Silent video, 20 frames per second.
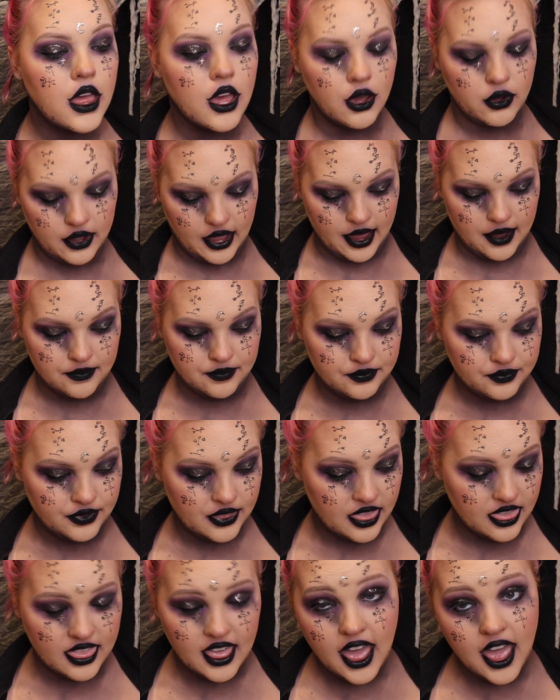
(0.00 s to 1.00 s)
Okay,
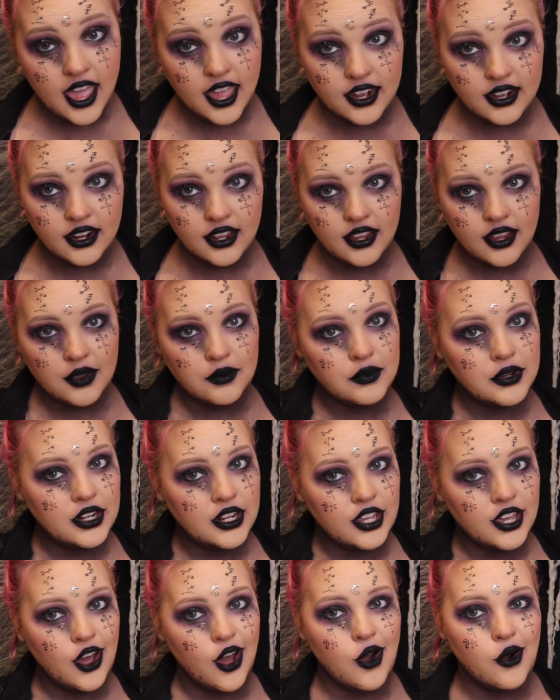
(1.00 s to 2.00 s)
then I'm
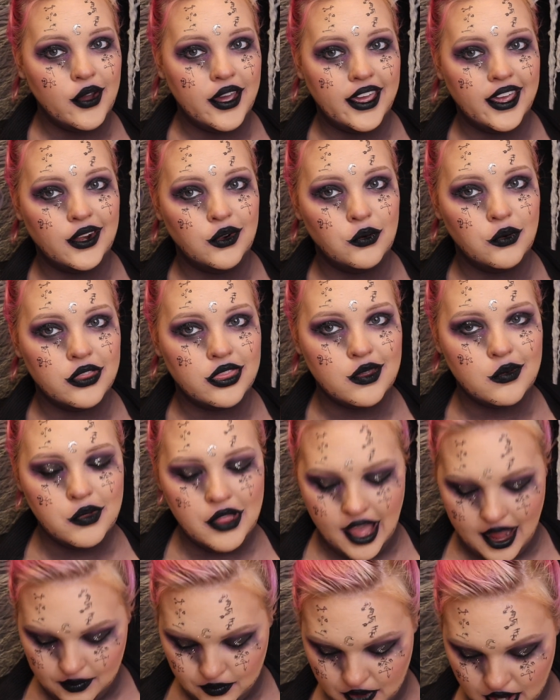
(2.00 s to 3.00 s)
gonna go in with the
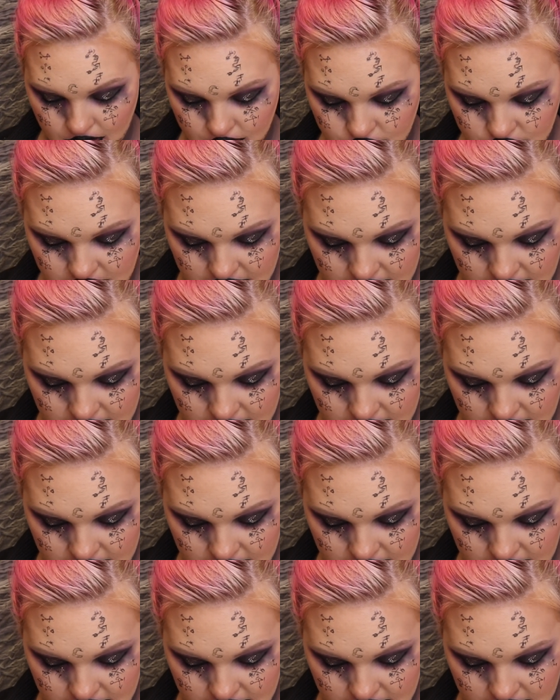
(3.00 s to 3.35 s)
black brush